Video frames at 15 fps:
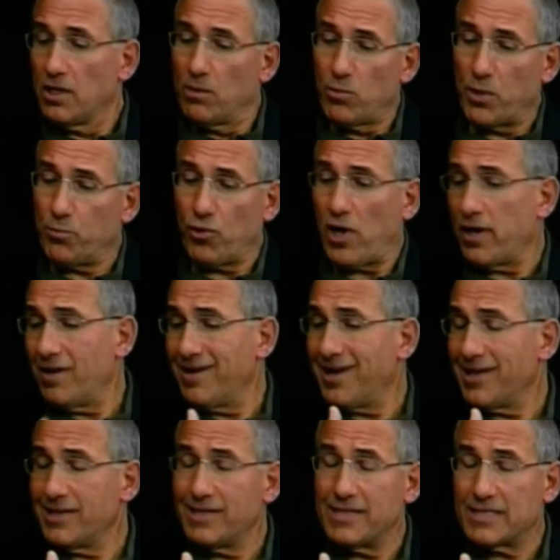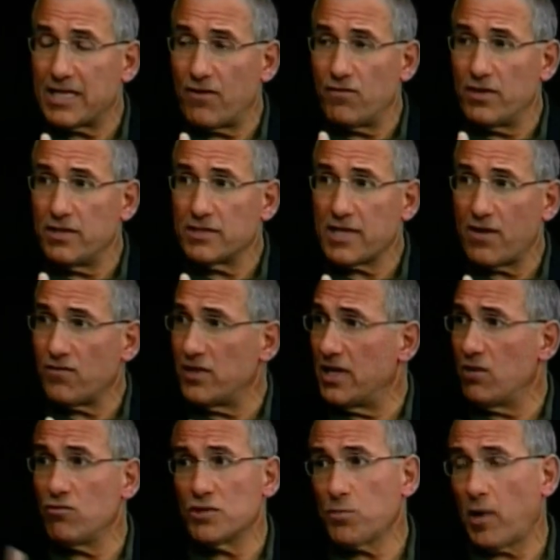But prior to nineteen seventy-seven, it
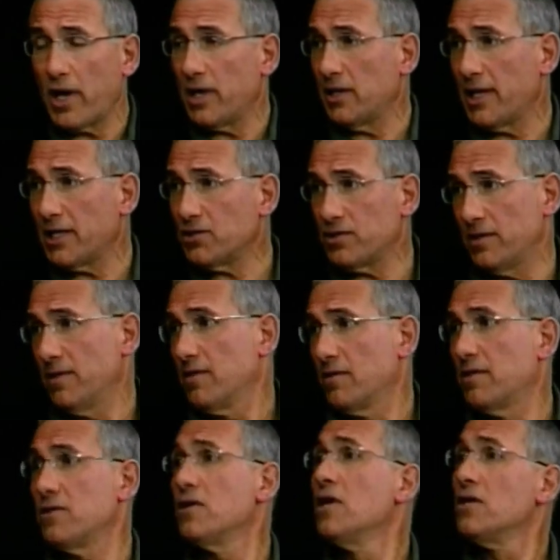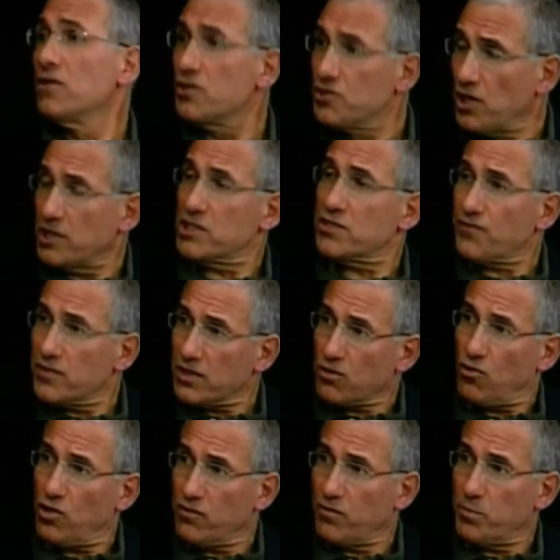was by election. The, the judges for the
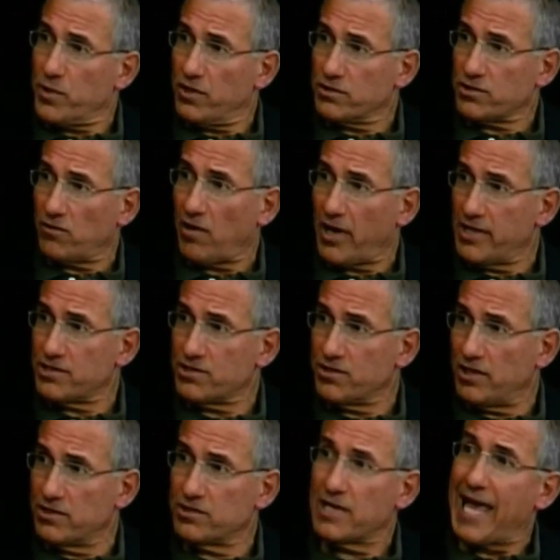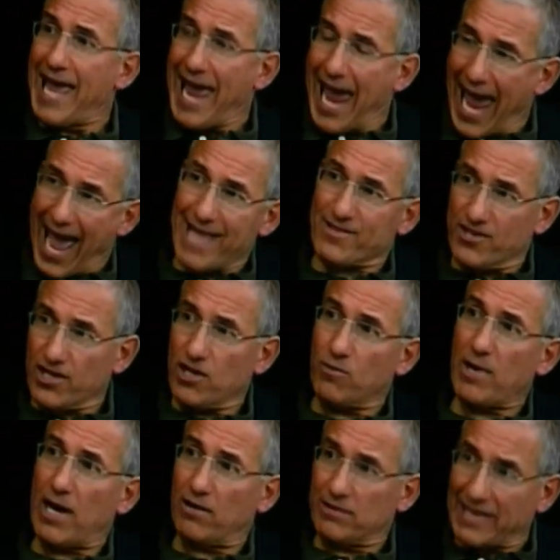Court of Appeals, our highest judges, had to go
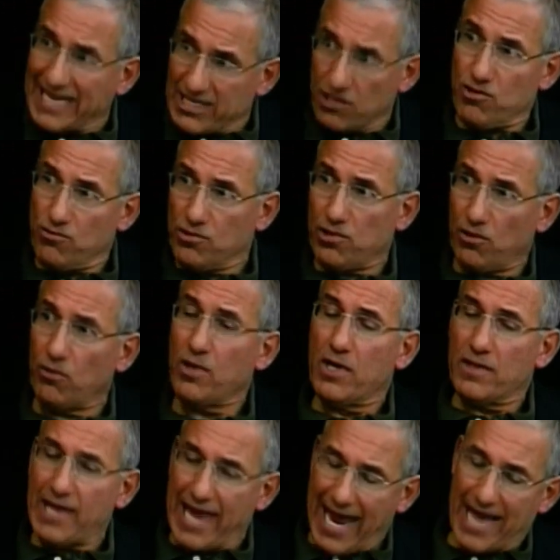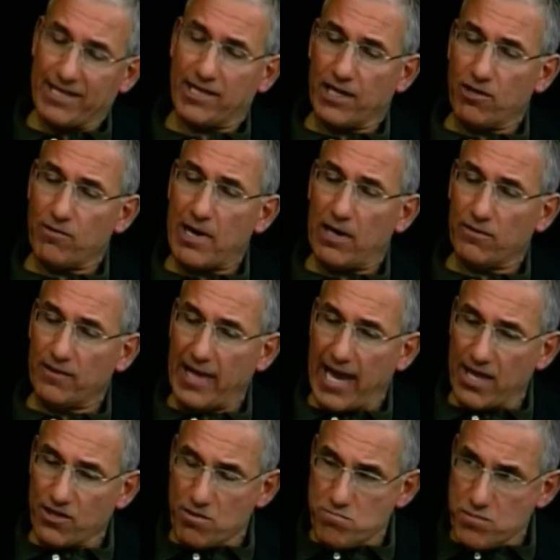out like you do. They had to go out, they
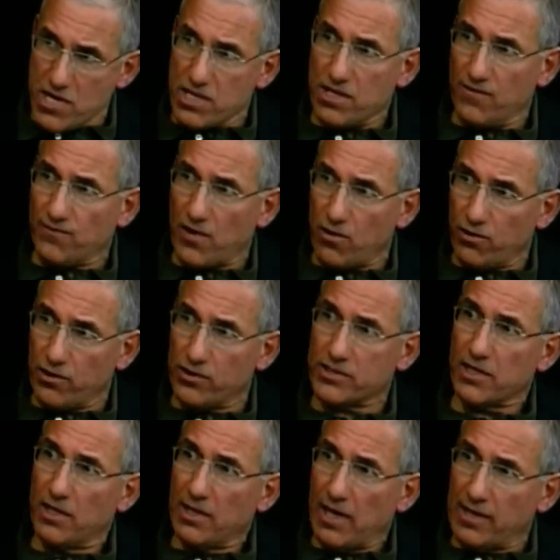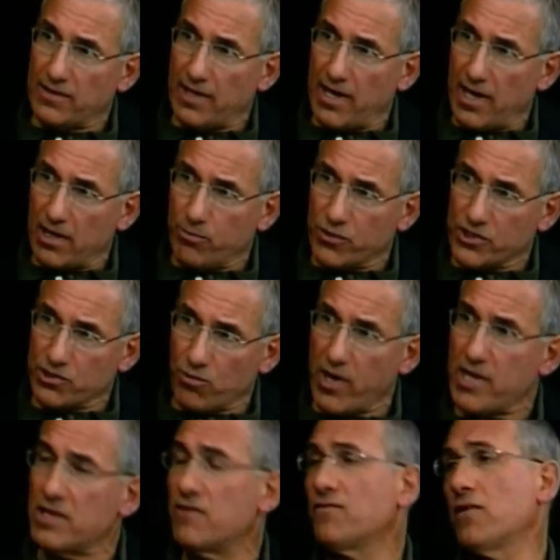had to meet the voters, and they had to
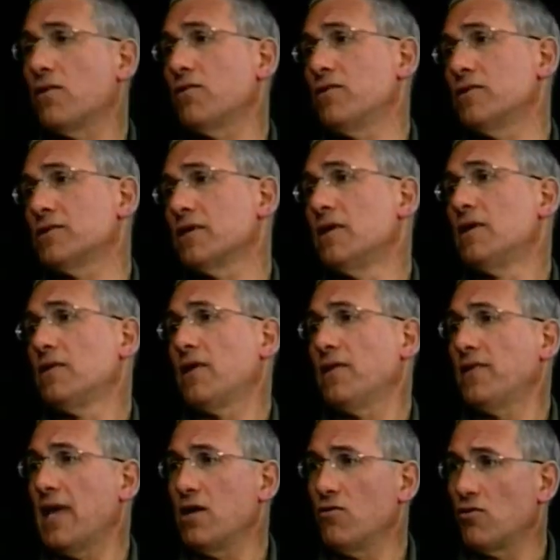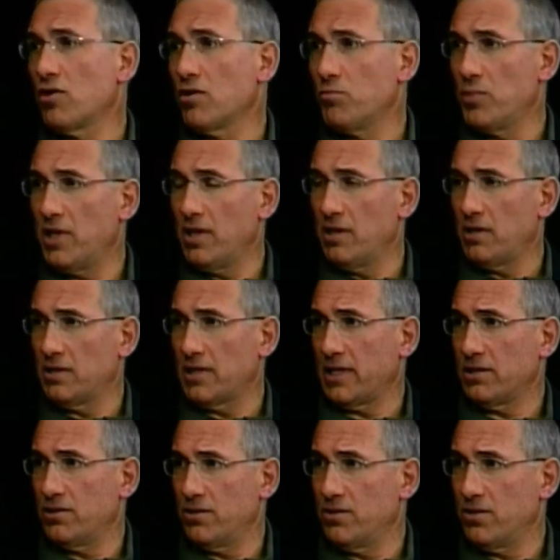persuade the voters that they ought to be
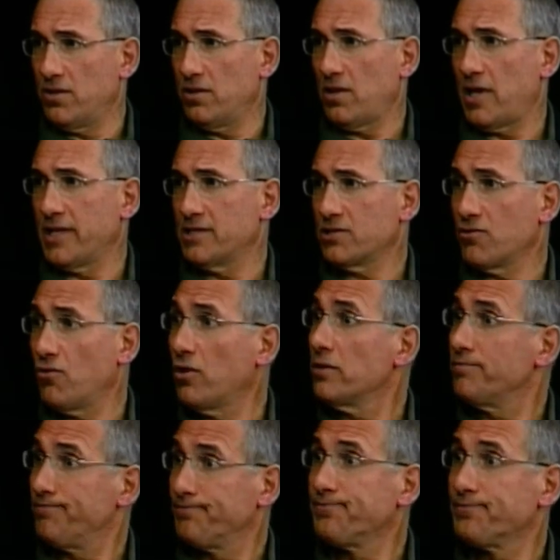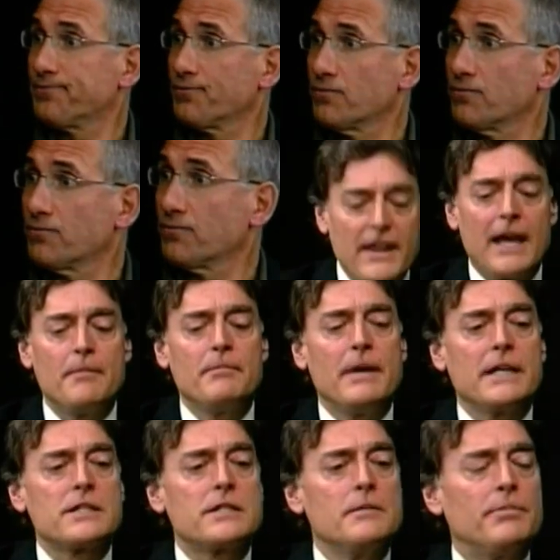elected to the highest court. Do you believe that
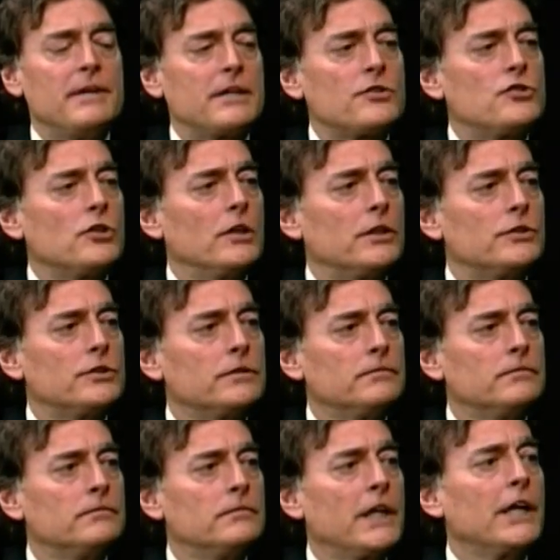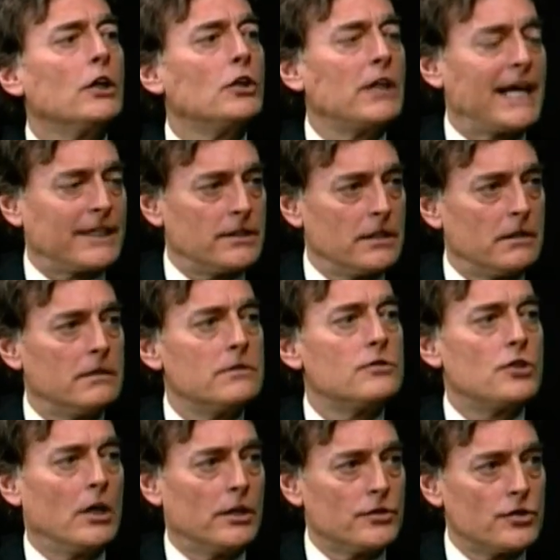makes the best judge, an elected
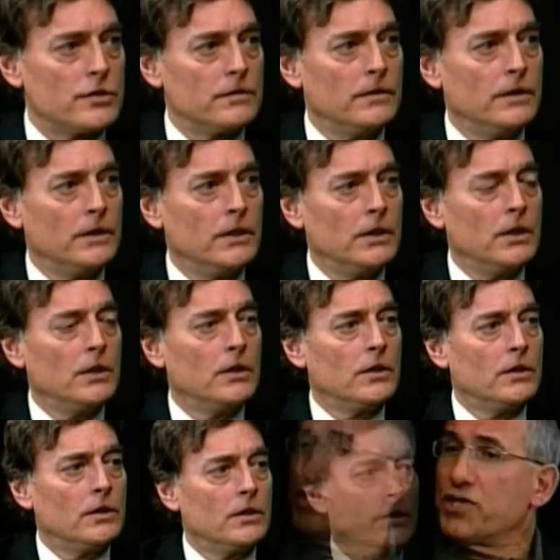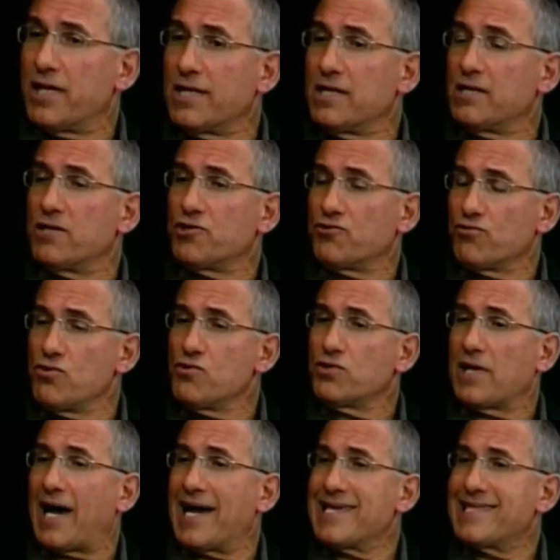judge? You know, to tell you the truth,
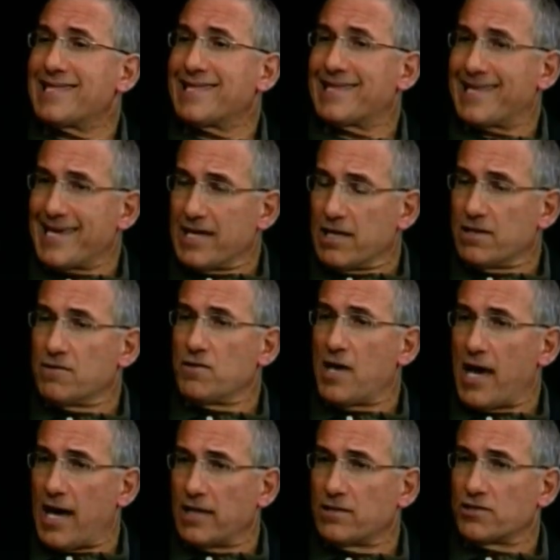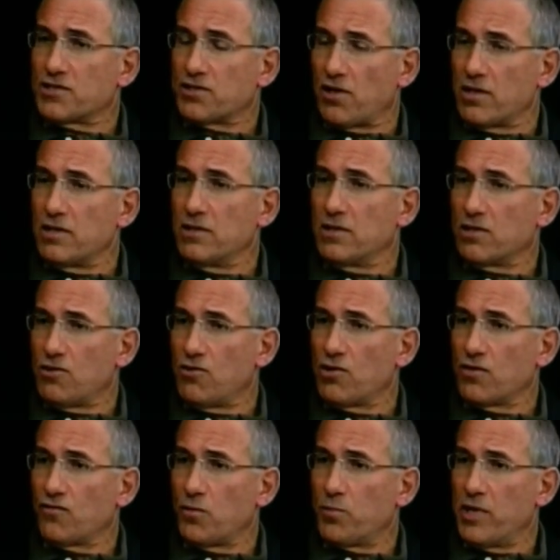I think that studying the Court
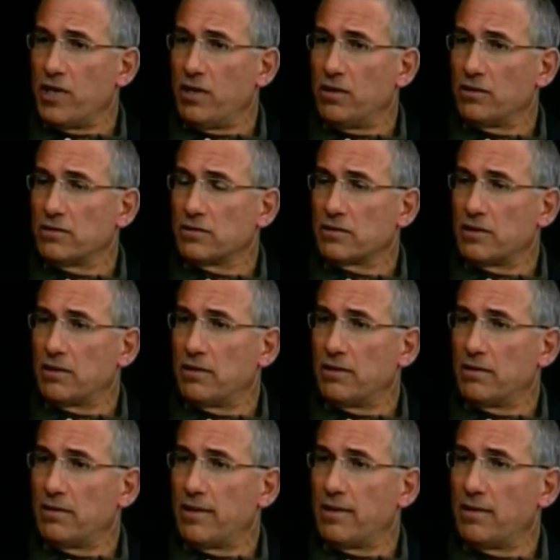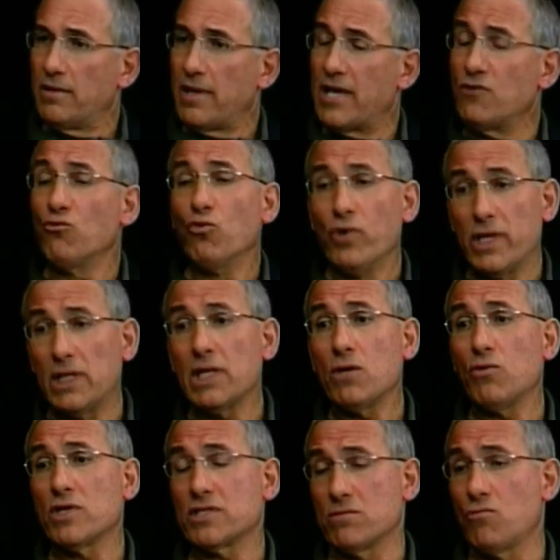of Appeals, it really
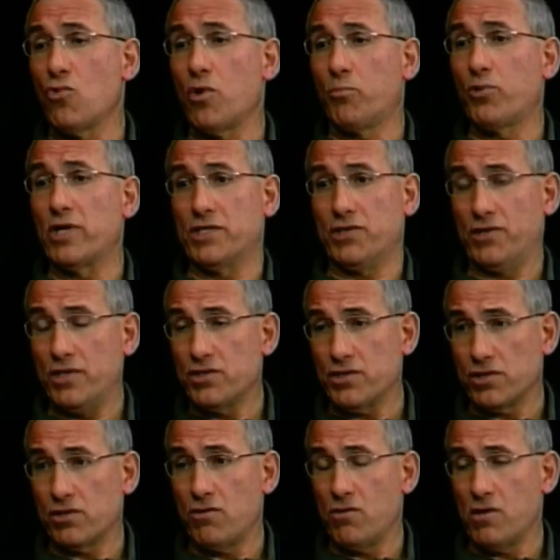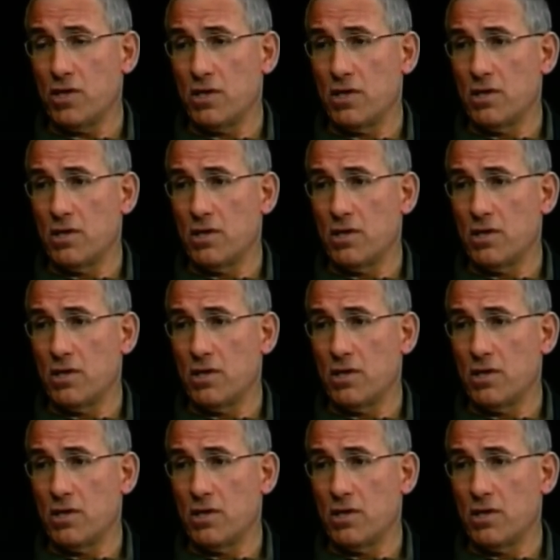was a more prestigious court.